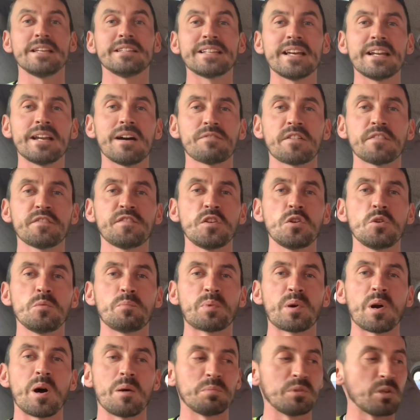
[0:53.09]
Did have a few
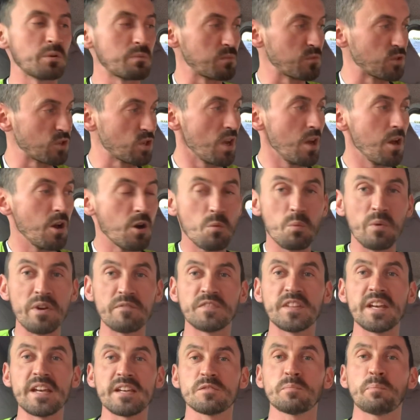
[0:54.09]
problems with
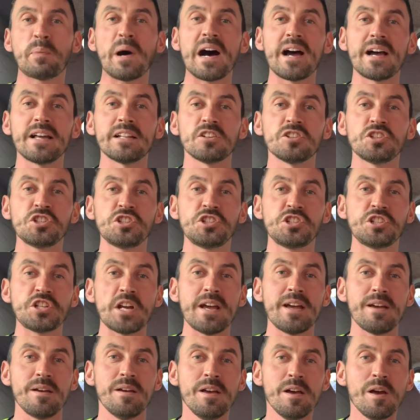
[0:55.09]
this pile of
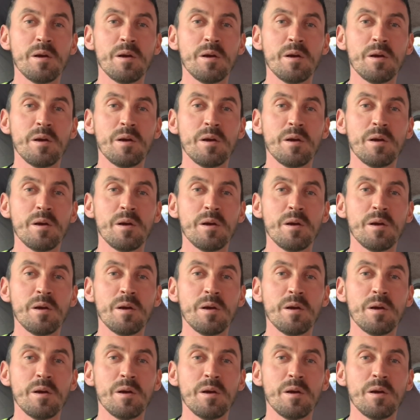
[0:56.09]
shit.